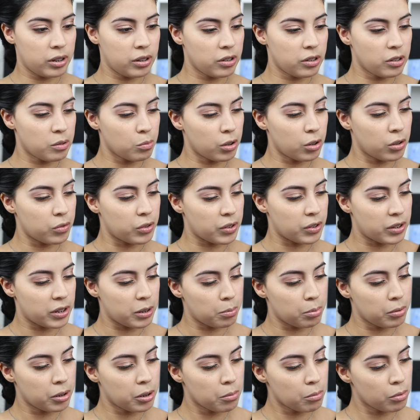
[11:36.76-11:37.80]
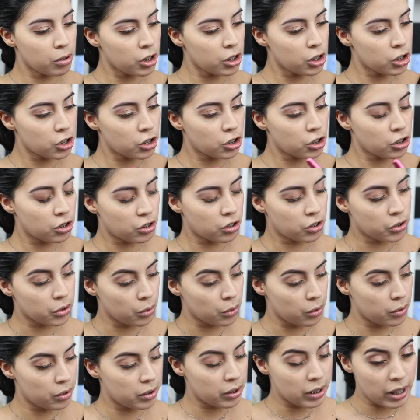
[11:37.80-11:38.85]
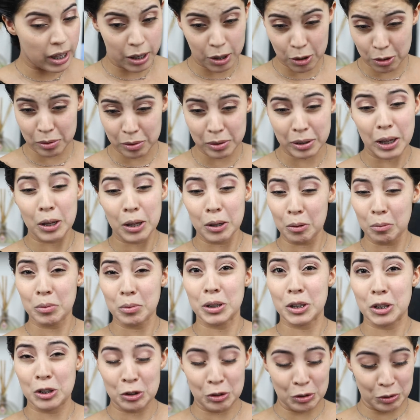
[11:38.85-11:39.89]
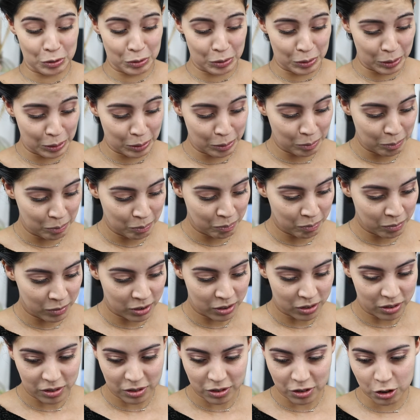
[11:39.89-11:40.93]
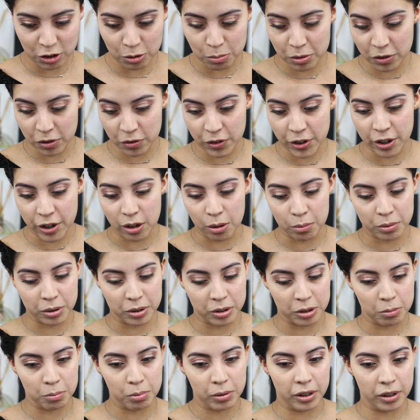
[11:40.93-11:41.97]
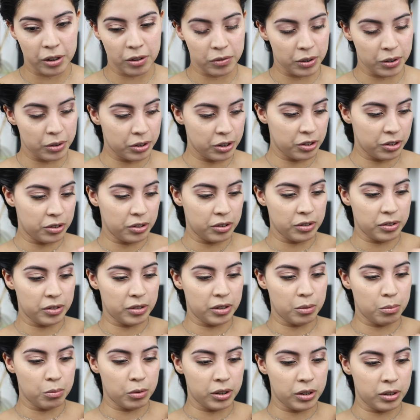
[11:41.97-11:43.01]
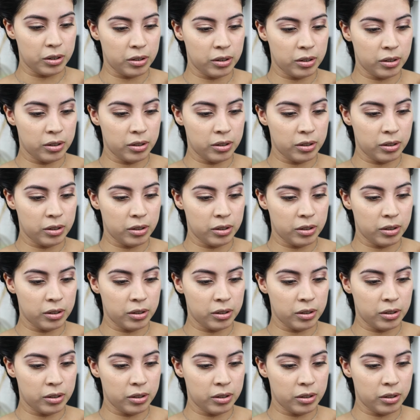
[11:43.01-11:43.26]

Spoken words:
This is more of a stippling brush, so that'll be interesting. To be fair, I'm gonna apply the foundation the same way.